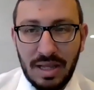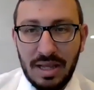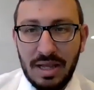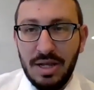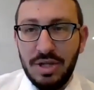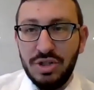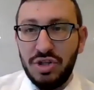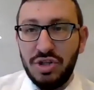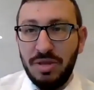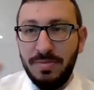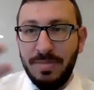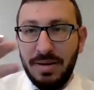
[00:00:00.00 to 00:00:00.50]

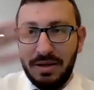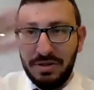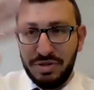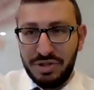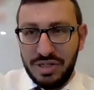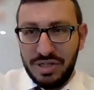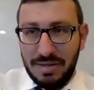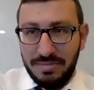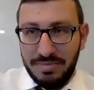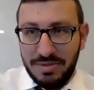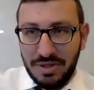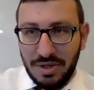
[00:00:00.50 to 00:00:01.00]
So the Baal
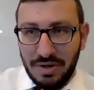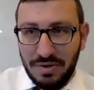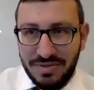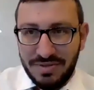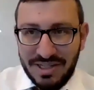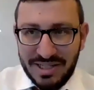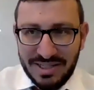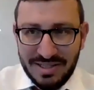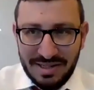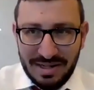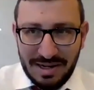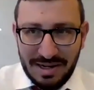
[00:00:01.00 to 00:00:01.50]
Shem Tov
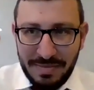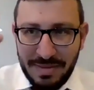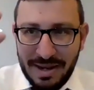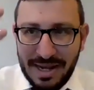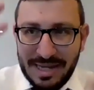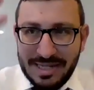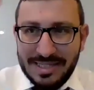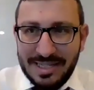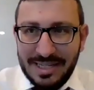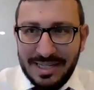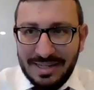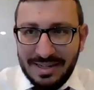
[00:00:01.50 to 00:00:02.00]
says an
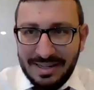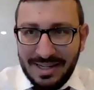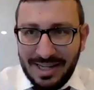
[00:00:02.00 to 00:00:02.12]
amazing